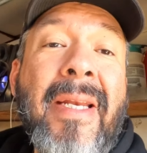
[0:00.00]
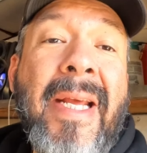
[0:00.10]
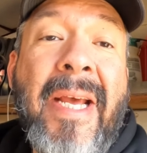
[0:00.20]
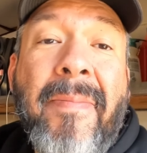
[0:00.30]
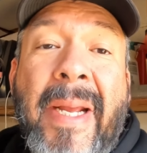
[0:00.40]
it
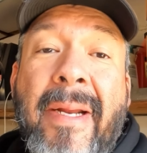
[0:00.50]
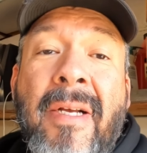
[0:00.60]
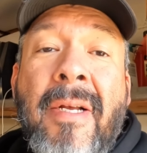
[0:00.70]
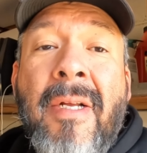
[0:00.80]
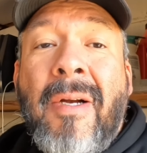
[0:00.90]
did,
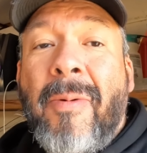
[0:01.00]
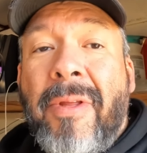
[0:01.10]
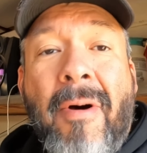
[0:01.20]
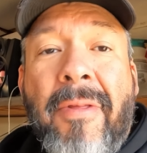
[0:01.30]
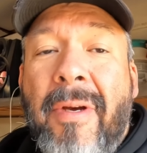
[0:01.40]
man.
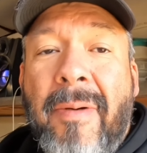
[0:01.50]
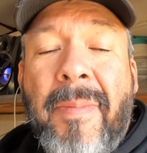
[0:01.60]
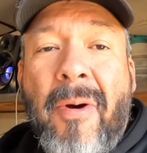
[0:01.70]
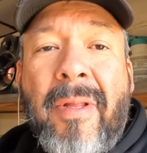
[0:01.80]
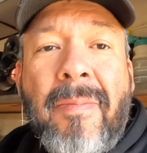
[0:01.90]
With all the
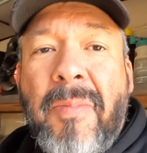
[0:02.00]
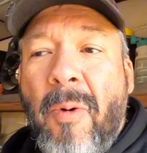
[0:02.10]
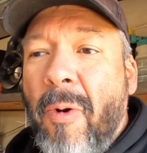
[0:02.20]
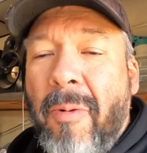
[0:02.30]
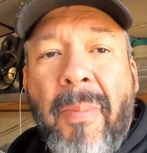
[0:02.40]

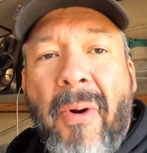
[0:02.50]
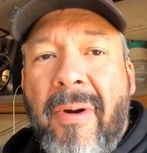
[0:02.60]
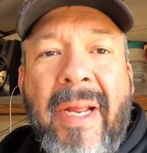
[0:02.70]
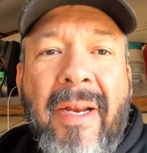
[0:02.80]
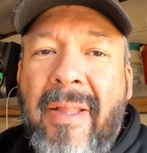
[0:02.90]
oil
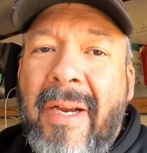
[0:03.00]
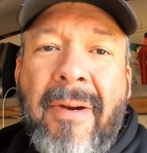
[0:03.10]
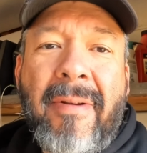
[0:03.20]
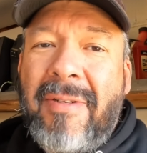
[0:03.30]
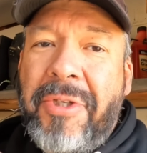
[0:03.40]
burned in
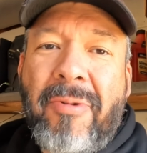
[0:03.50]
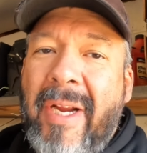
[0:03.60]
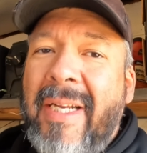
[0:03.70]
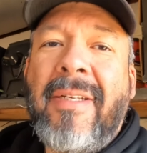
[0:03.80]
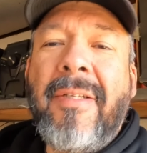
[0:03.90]
there and the
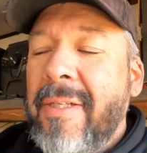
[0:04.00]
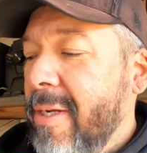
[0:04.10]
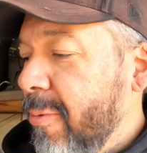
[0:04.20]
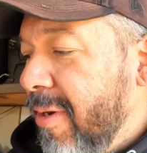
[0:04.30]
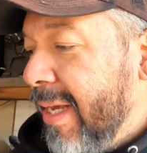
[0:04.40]
streaks, and
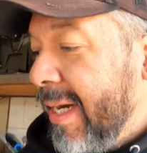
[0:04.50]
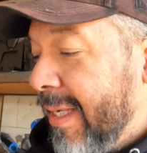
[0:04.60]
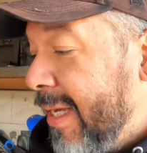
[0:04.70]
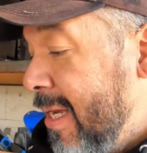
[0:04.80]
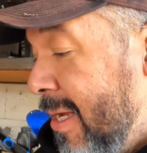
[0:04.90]
just looked really
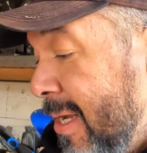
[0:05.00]
ugly.